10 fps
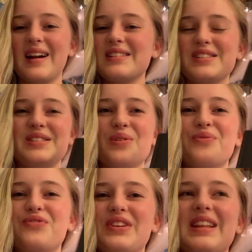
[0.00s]
and I just
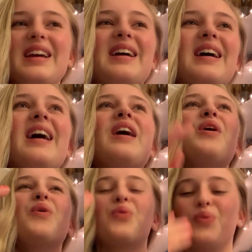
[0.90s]
don't feel like
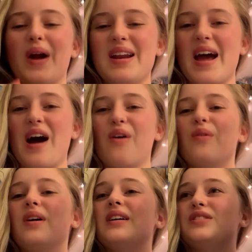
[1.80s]
right
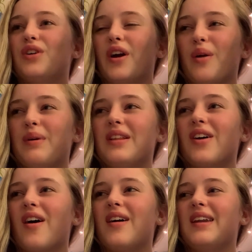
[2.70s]
now during a
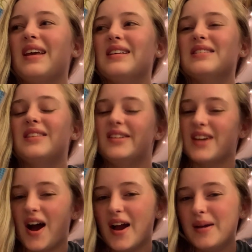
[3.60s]
readathon is the
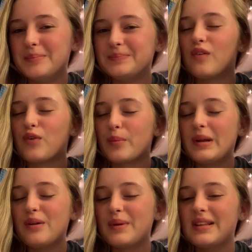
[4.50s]
time for
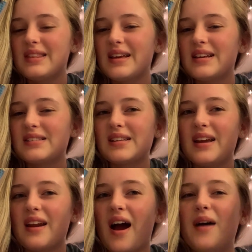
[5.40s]
me to read this,
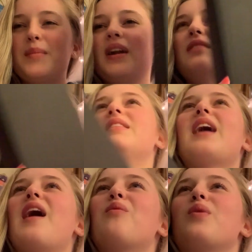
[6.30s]
and I'm not even
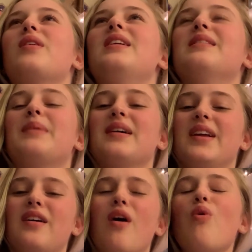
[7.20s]
that worried about
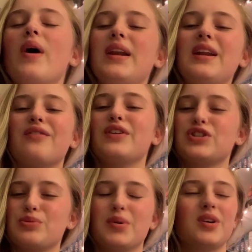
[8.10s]
like, oh, I need to
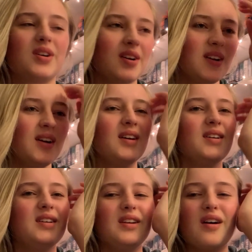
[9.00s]
finish a book,
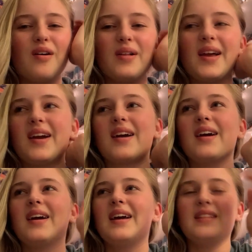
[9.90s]
you know, like
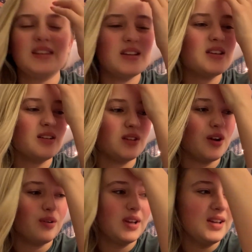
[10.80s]
this is a
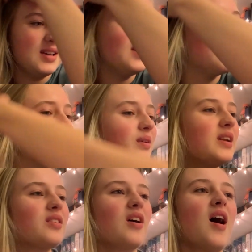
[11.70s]
low-key
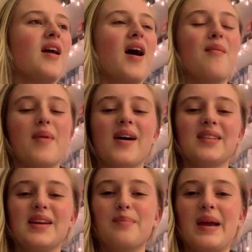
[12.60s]
readathon. I'm not
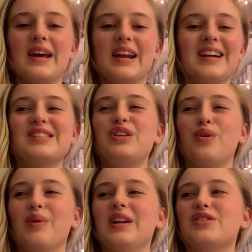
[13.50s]
like panicked
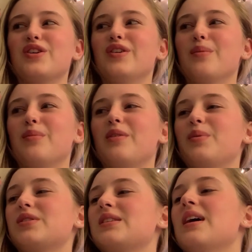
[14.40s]
to read a certain number of
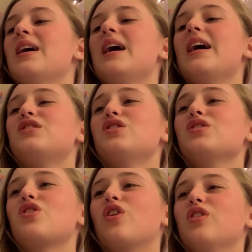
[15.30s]
books. It's
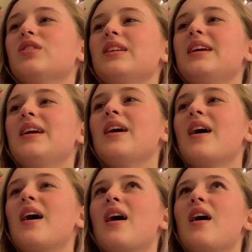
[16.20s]
just currently
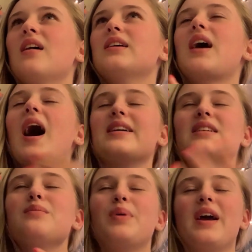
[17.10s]
like I
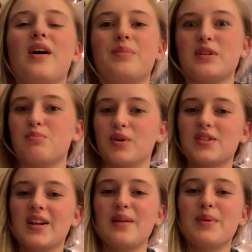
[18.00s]
didn't pick up this book
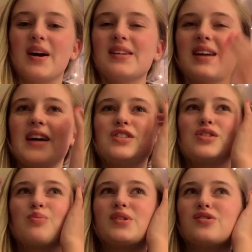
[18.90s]
tonight because I
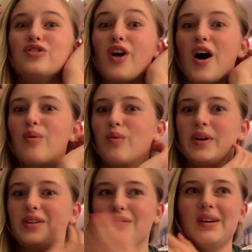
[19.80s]
just was not
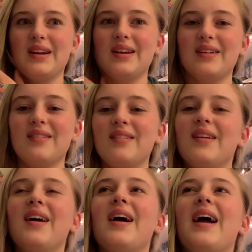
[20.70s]
wanting to read it,
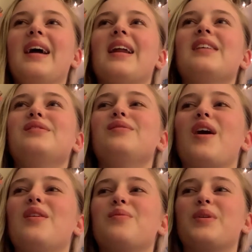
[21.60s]
and I do
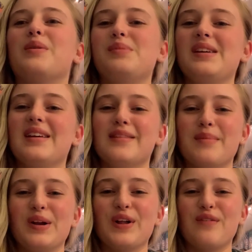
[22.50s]
not want to be in the
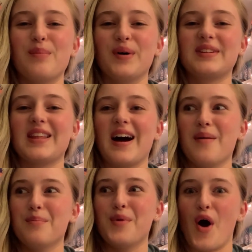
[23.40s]
middle of a book that
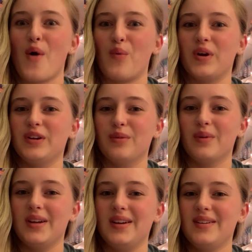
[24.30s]
I'm not wanting to
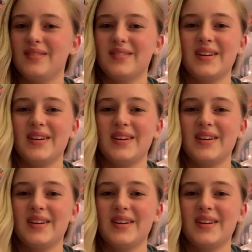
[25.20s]
read,